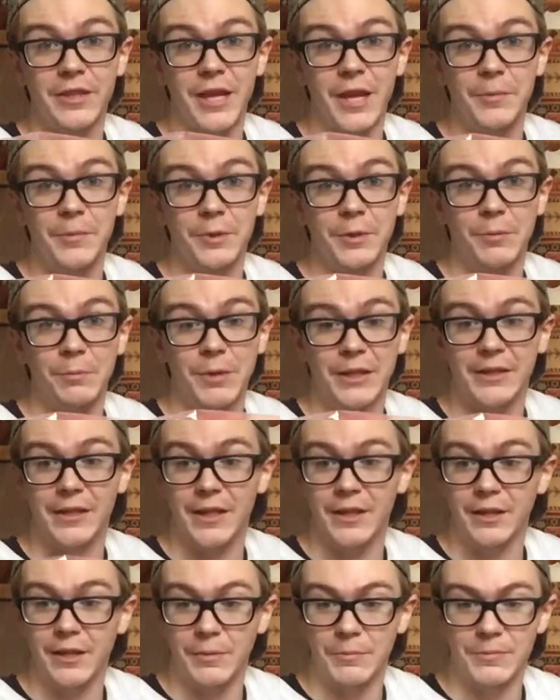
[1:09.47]
the camera can pick
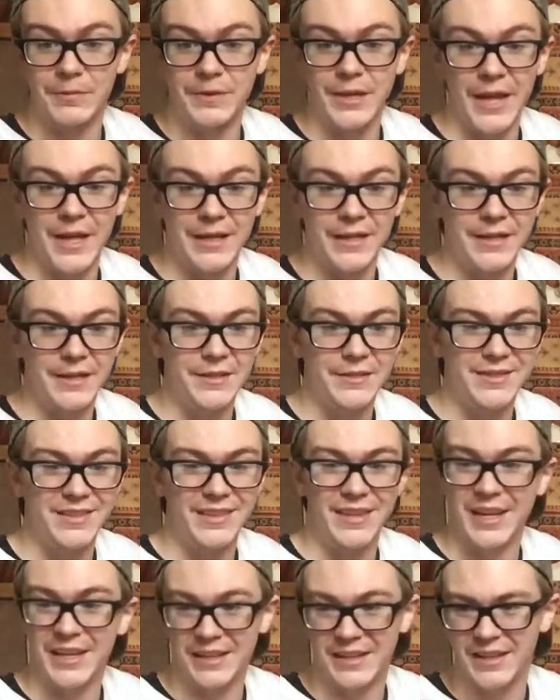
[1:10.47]
that up. That is
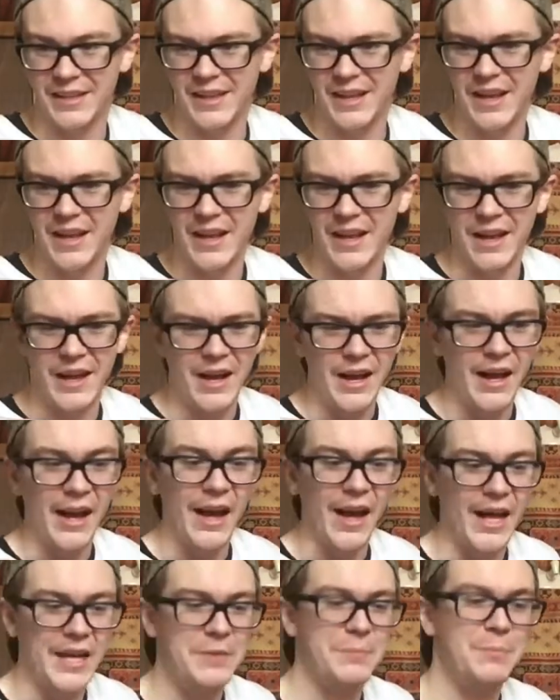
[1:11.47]
like
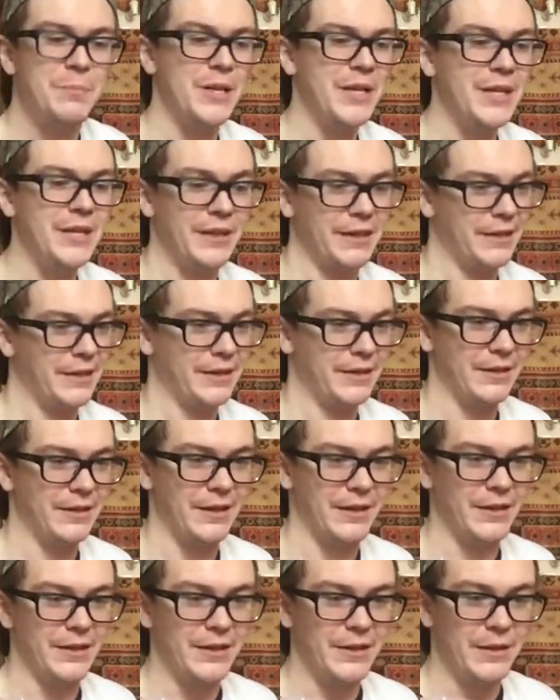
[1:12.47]
hot pink
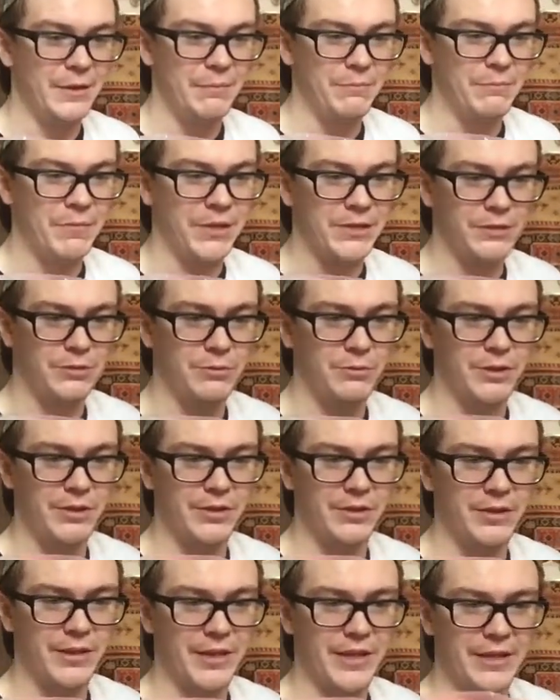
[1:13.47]
mixed
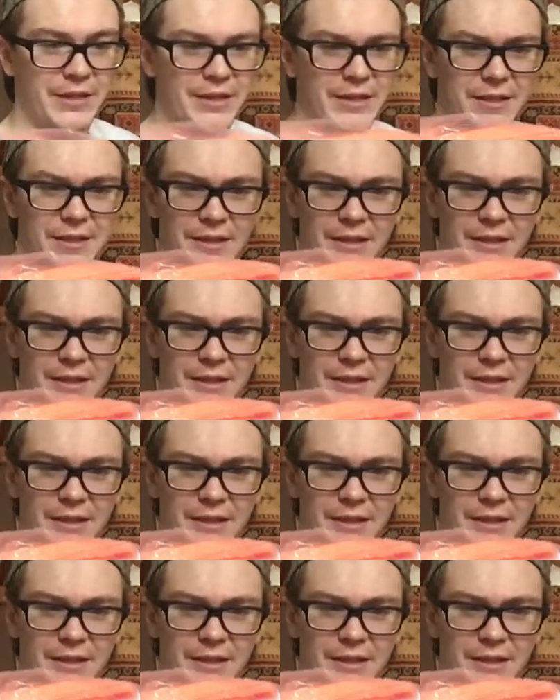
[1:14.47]
with like